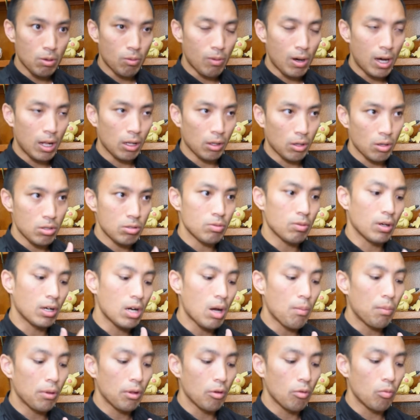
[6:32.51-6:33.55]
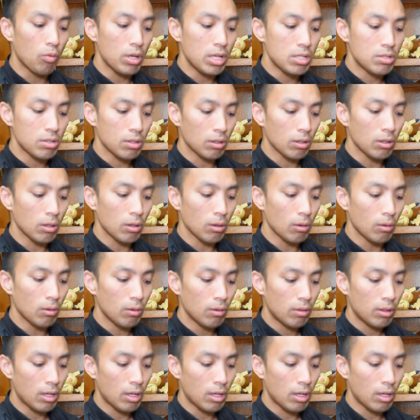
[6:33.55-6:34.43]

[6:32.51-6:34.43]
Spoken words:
a while ago, so a couple of weeks ago,